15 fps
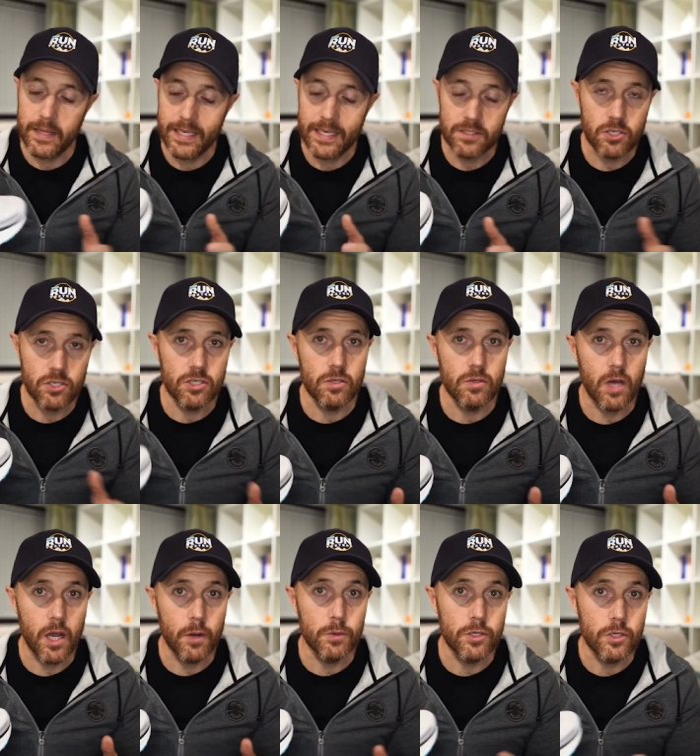think it's a shoe that
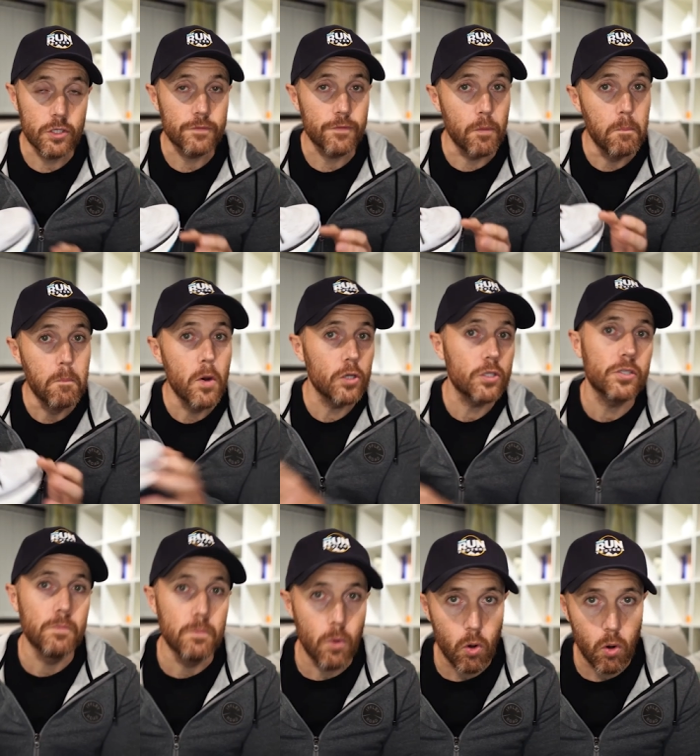i would use for
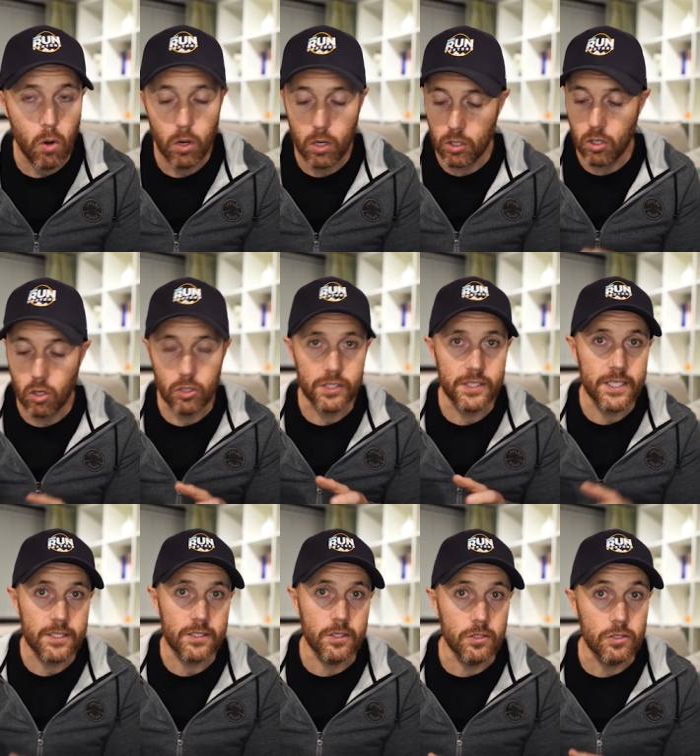much more longer
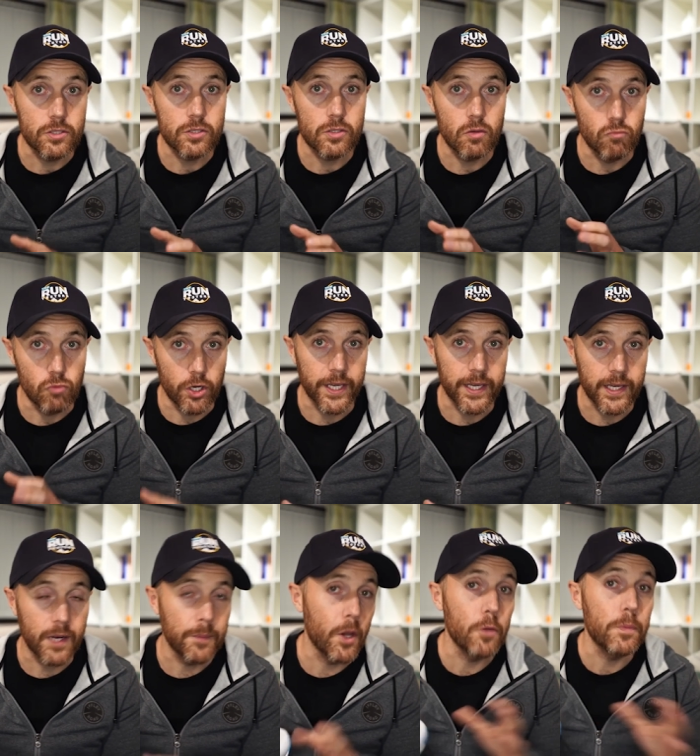distance running
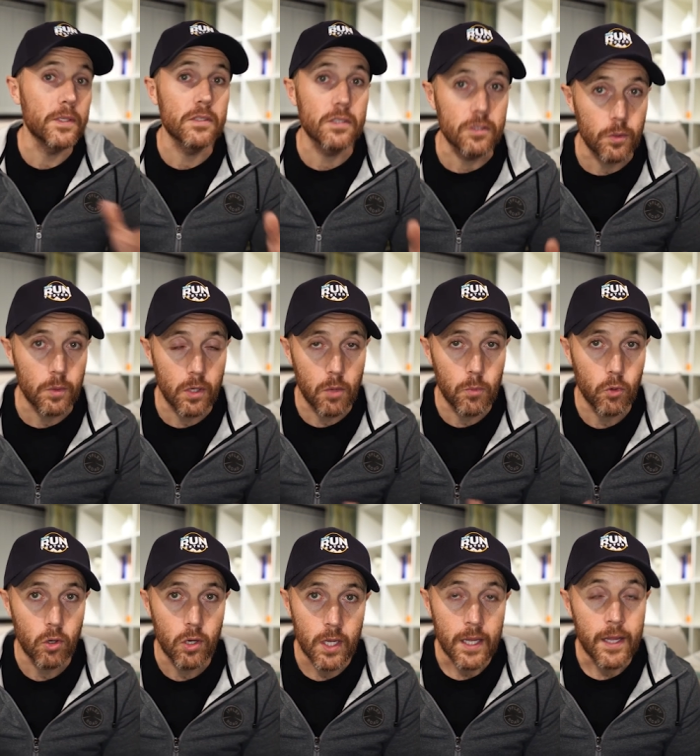and i'm hoping to do a lot
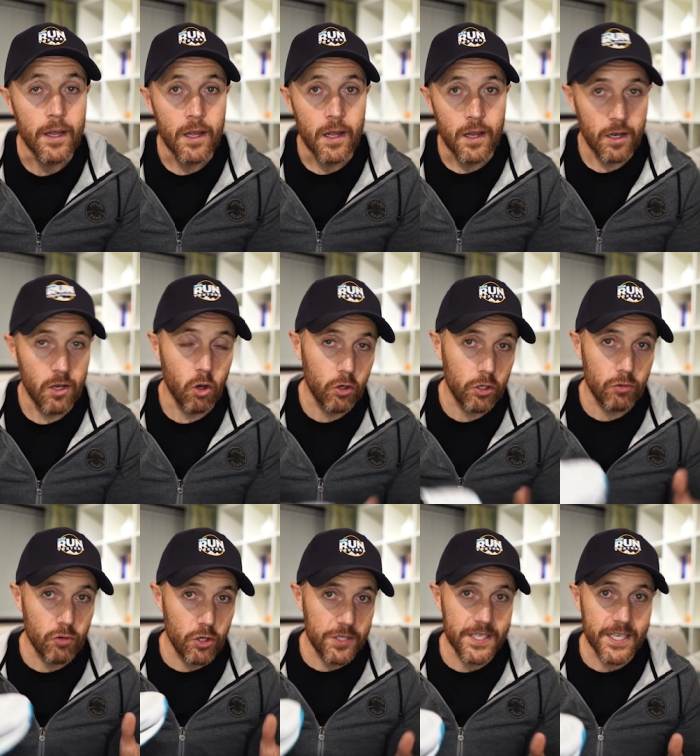more longer
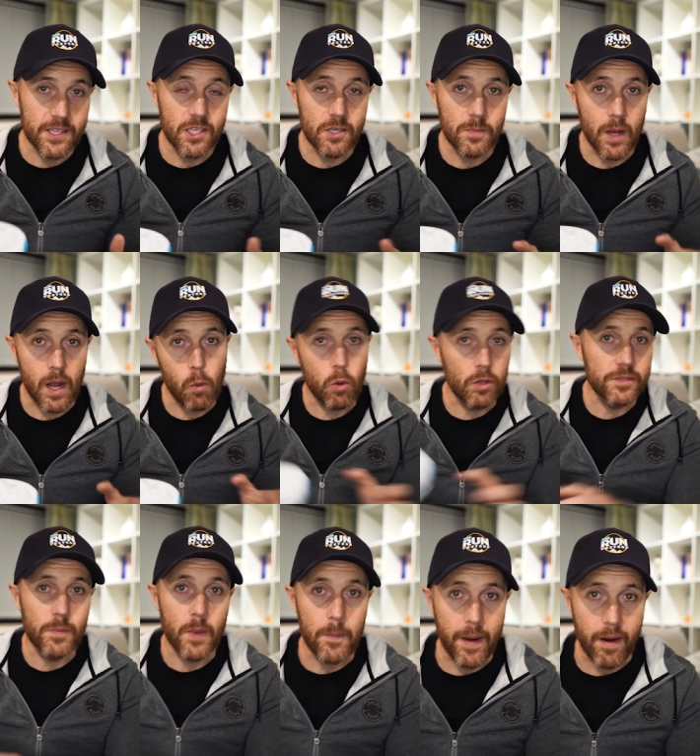runs in them
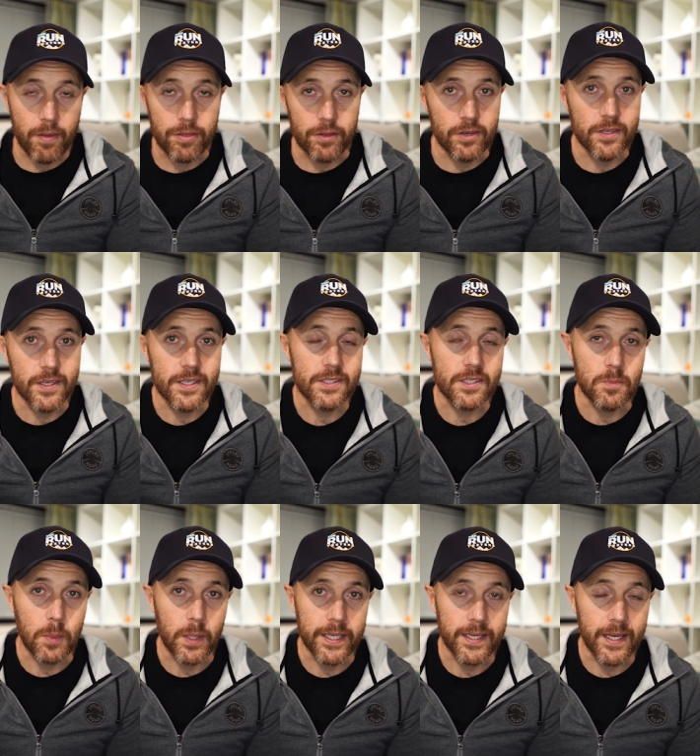once my marathon is
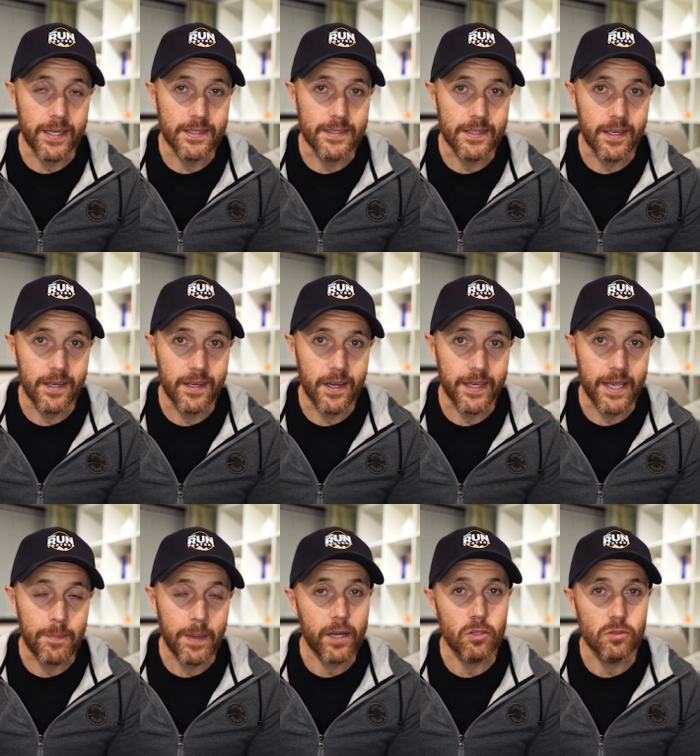complete and uh, i
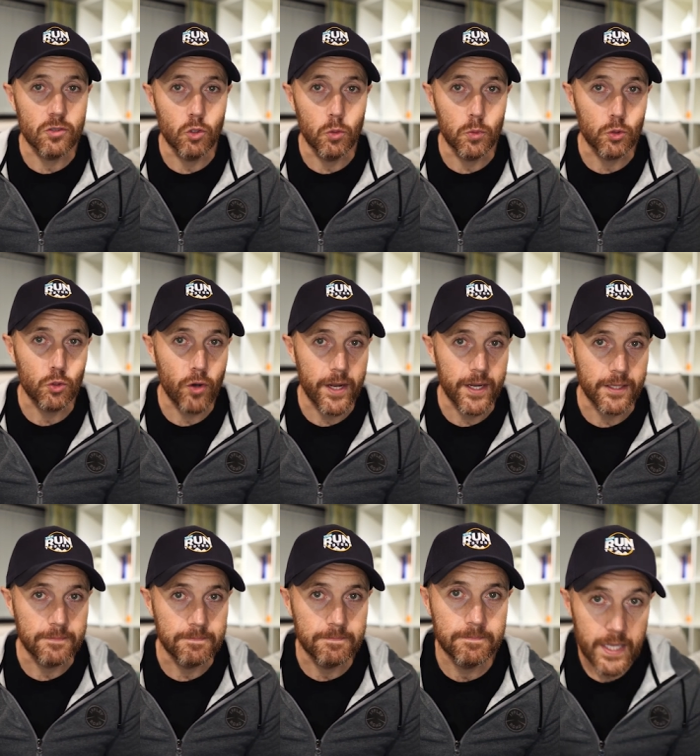get back onto normal
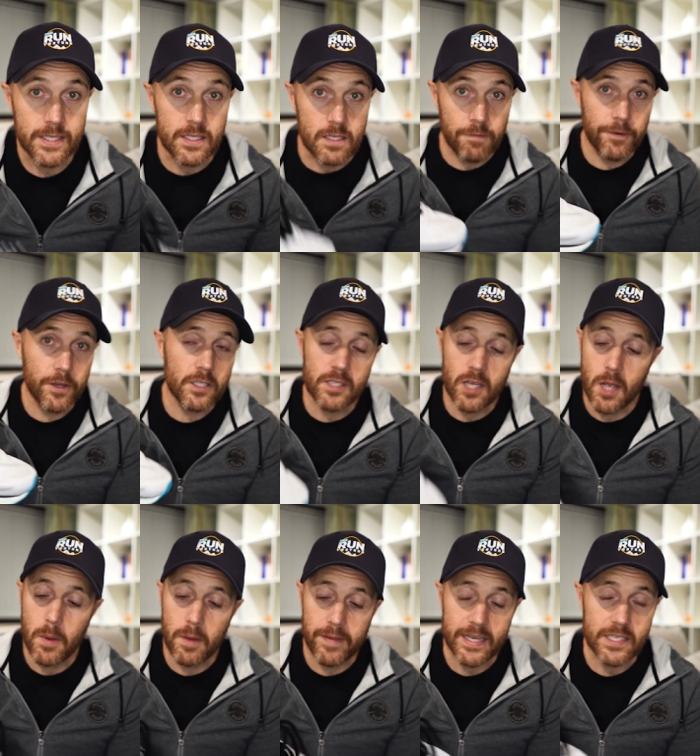training this is the first
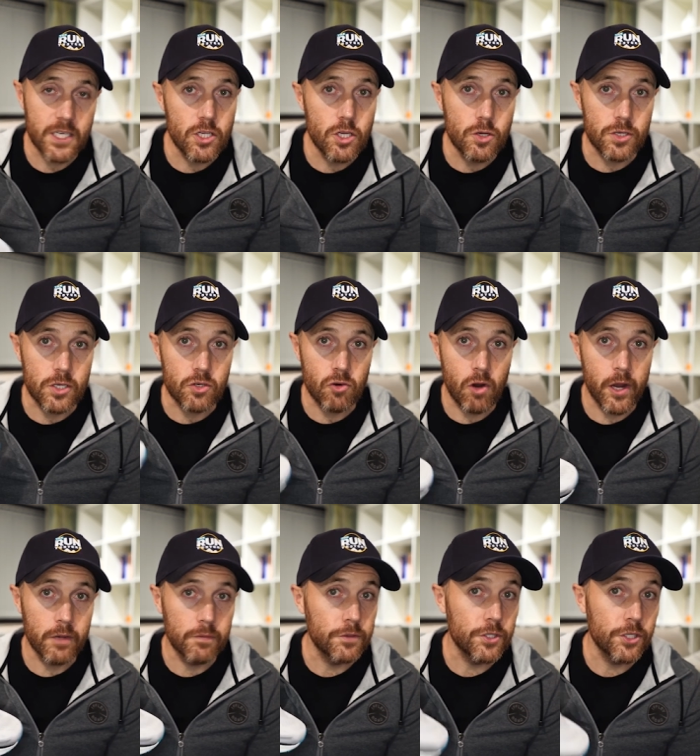time I've actually used a
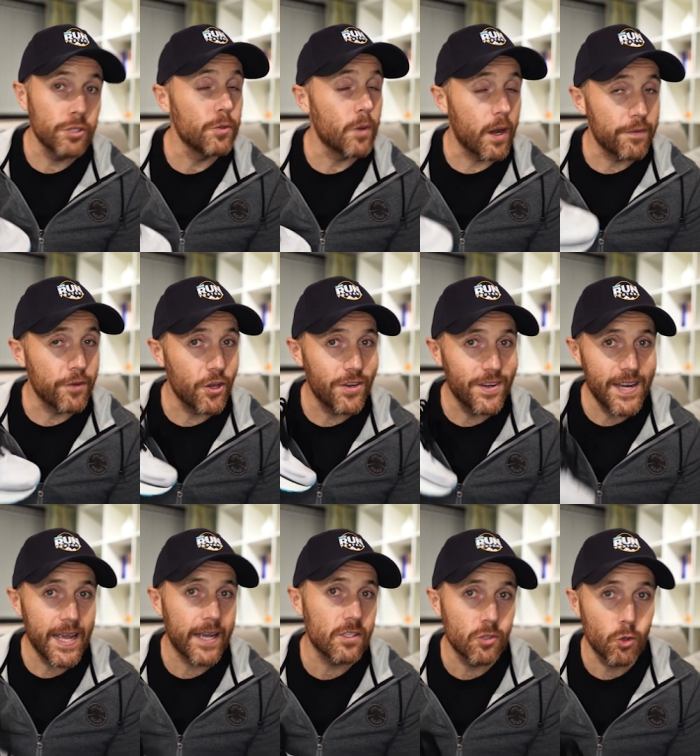Triumph shoe. I've heard
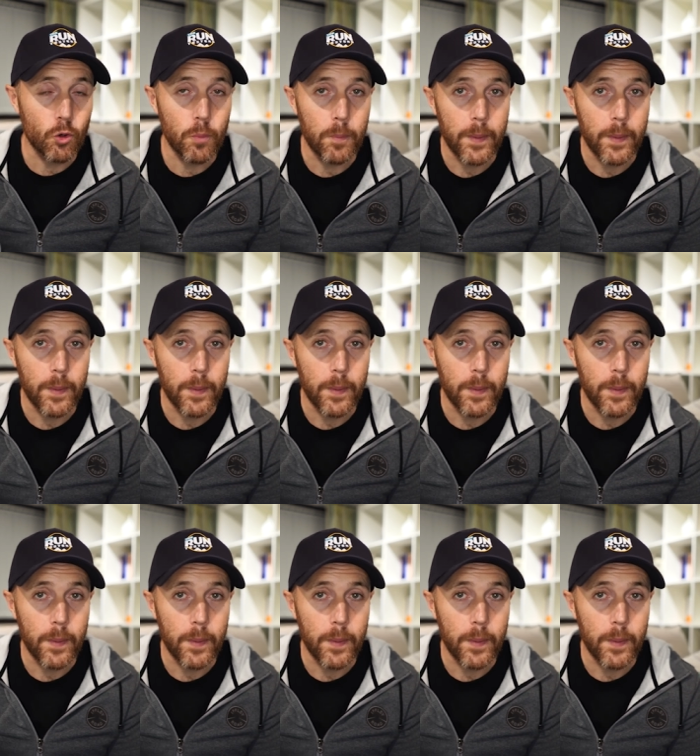Nick talk